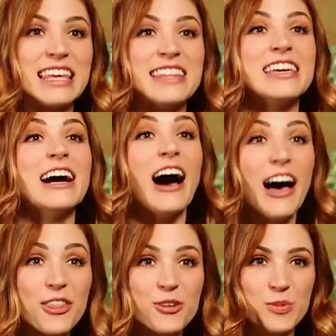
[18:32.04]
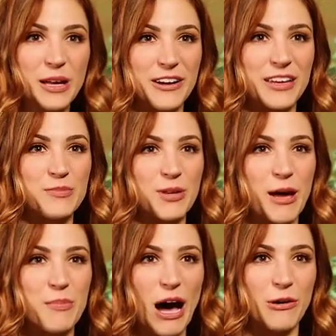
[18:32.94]
Then the other player can
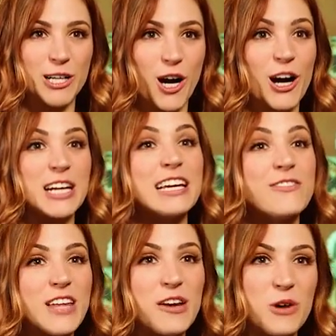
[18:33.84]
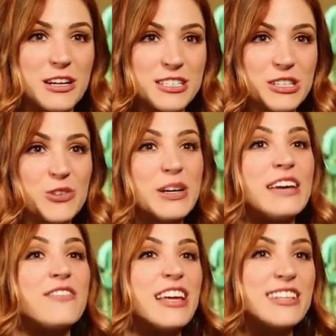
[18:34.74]
play a power card if they want to.
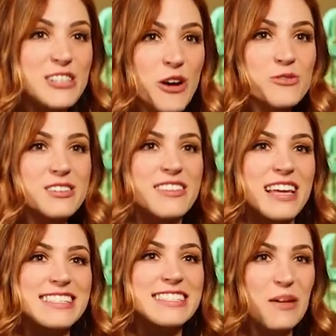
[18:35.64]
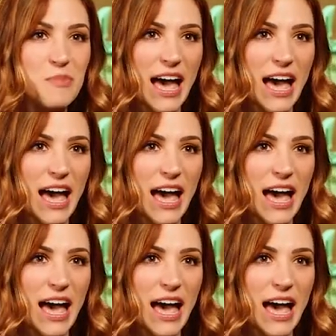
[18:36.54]
If they don't, they say